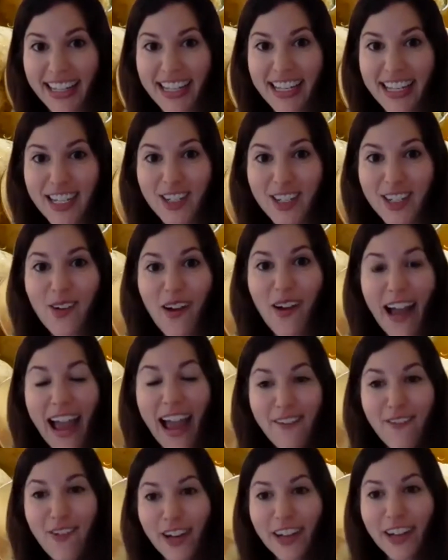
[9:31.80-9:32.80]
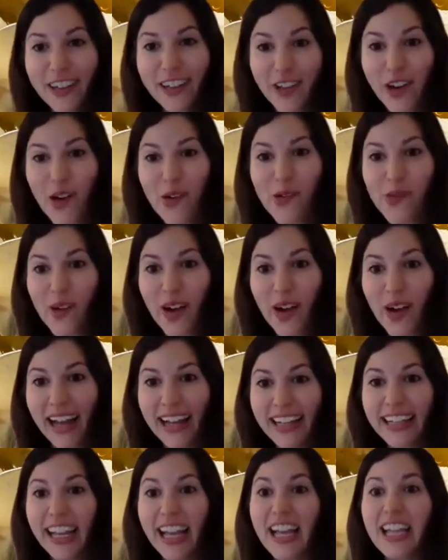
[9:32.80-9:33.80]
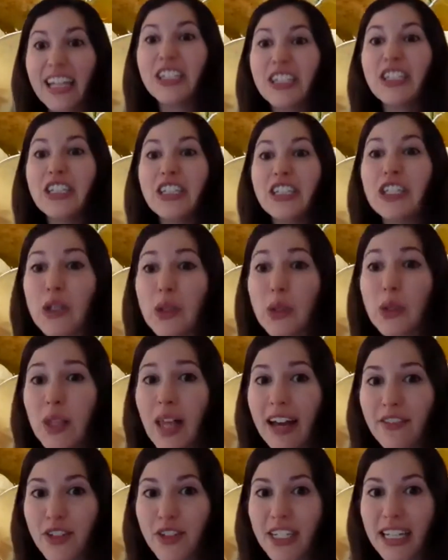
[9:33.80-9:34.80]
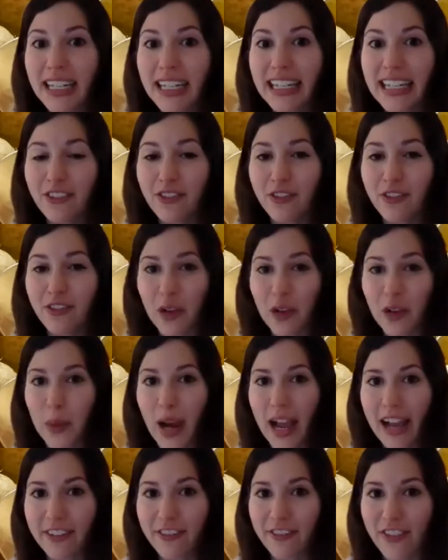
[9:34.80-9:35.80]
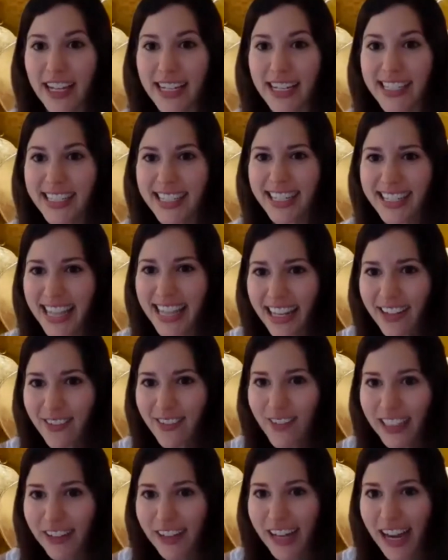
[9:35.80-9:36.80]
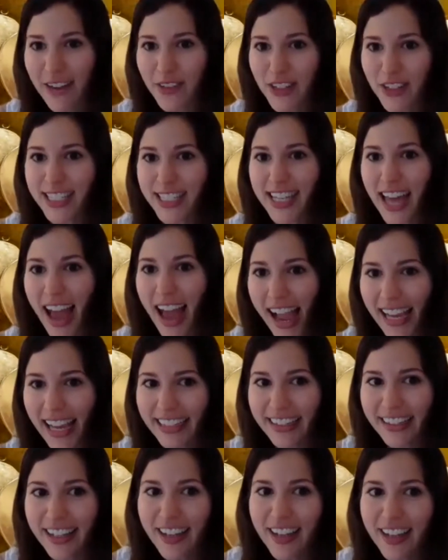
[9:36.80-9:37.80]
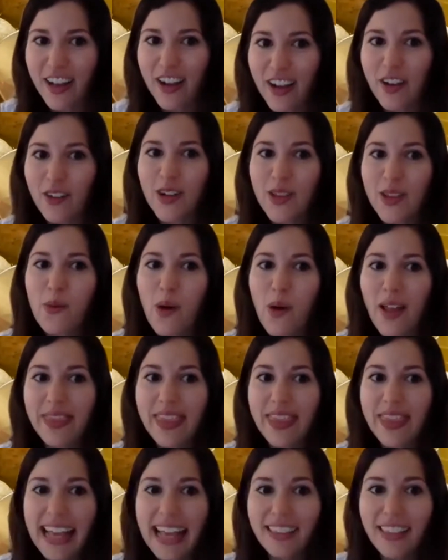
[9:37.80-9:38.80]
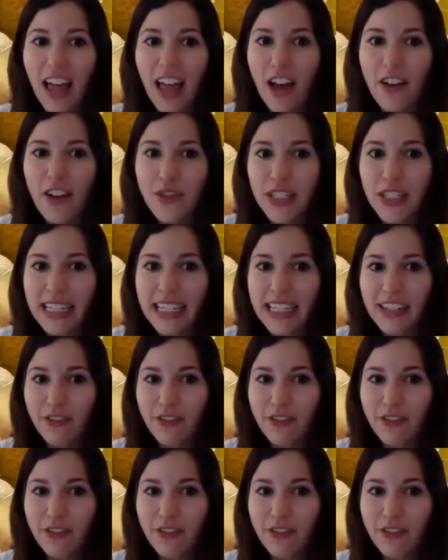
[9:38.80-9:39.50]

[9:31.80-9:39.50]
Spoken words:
So I want to know what you love to eat for breakfast. Does anyone here have a sign with what they love to eat